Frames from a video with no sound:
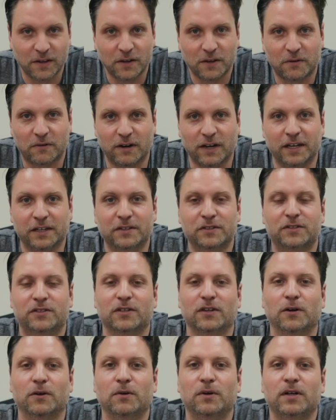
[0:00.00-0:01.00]
right?
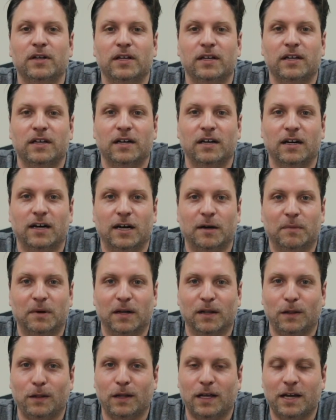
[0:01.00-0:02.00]
So
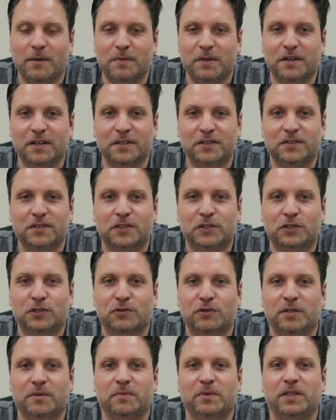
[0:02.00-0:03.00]
alignment is
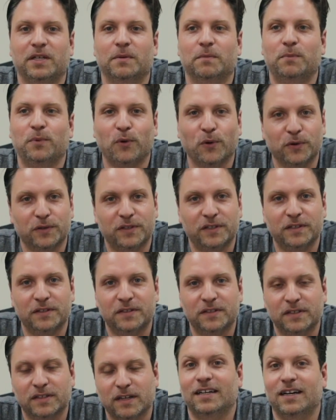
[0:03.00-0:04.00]
extremely
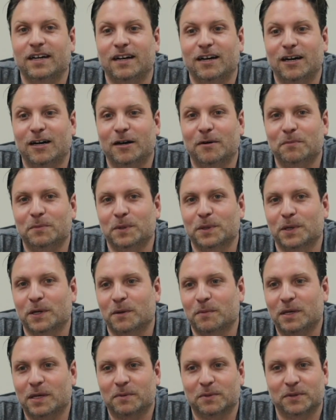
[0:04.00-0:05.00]
important. You're going
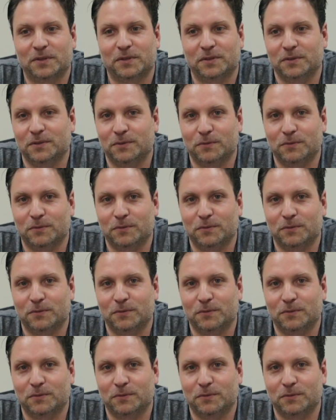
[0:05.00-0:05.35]
to be able to